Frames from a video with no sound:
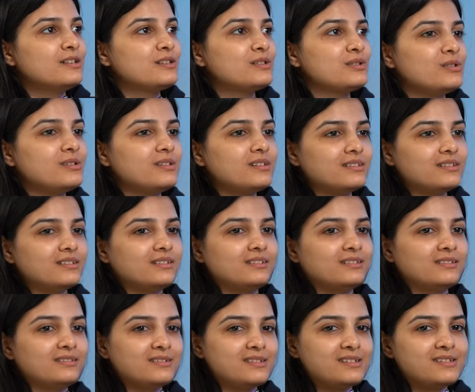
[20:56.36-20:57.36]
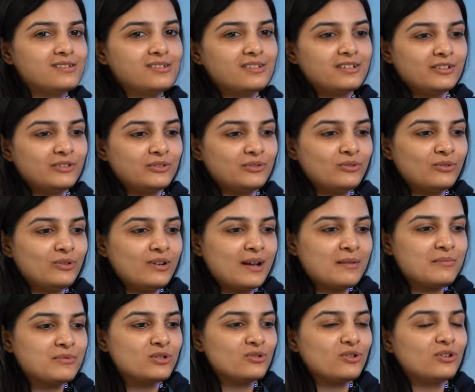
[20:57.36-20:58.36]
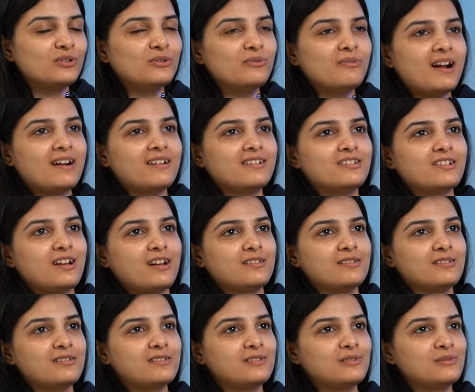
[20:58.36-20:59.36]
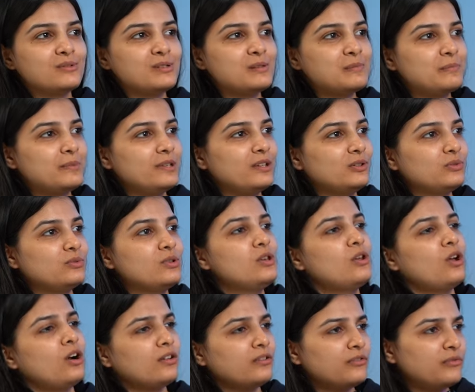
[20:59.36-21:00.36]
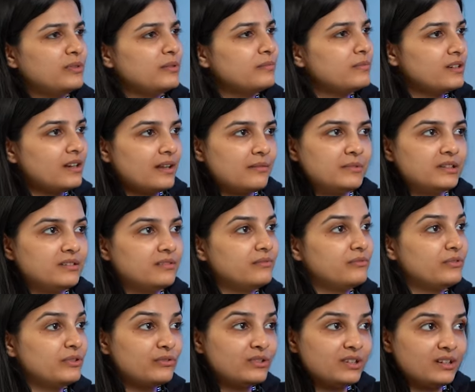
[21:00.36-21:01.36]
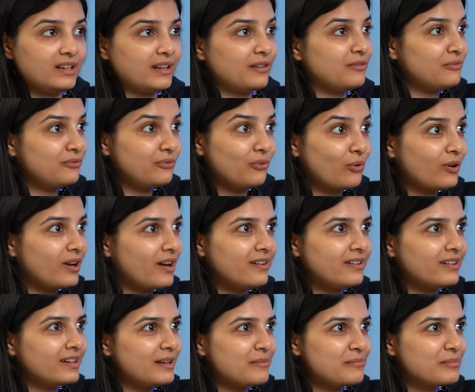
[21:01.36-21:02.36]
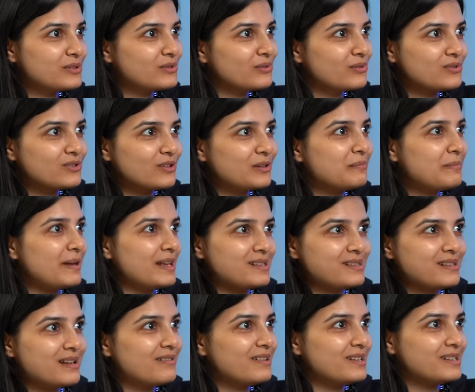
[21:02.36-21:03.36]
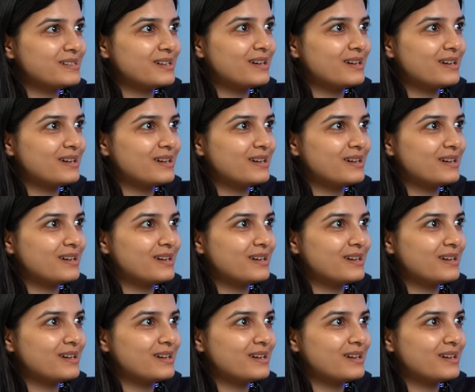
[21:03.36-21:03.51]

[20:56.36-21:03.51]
So, uh, so, you know, I'm sure you had a chance to speak to a lot of people. I mean, we've done like four hundred episodes on Paisa Vaisa.